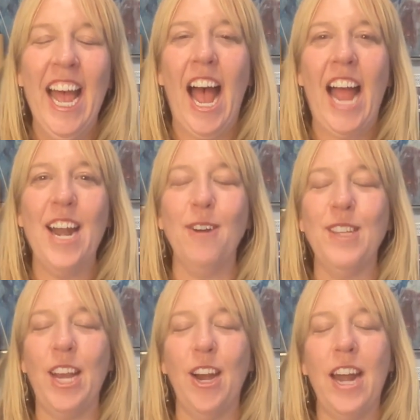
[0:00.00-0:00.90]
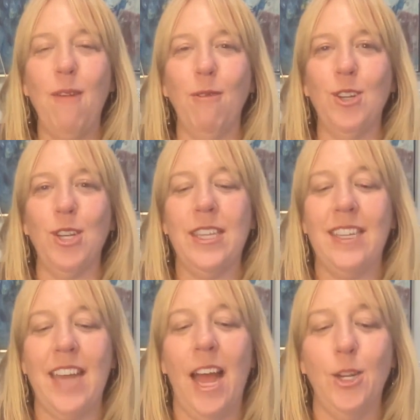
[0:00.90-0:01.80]
I know Sarah and I were
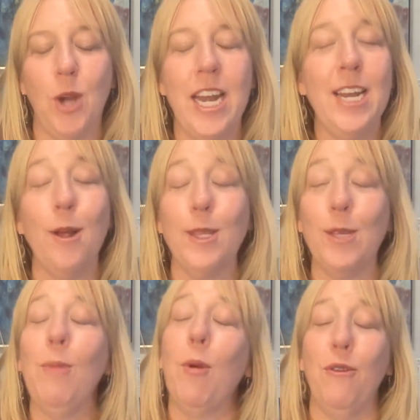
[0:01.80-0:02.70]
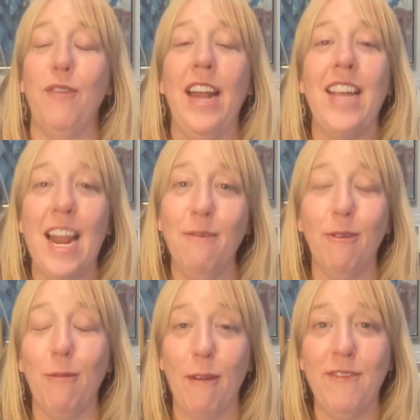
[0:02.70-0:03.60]
just trading notes, so we both have had kind of a
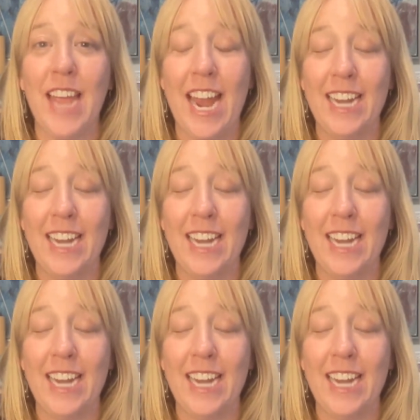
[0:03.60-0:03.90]
rough day.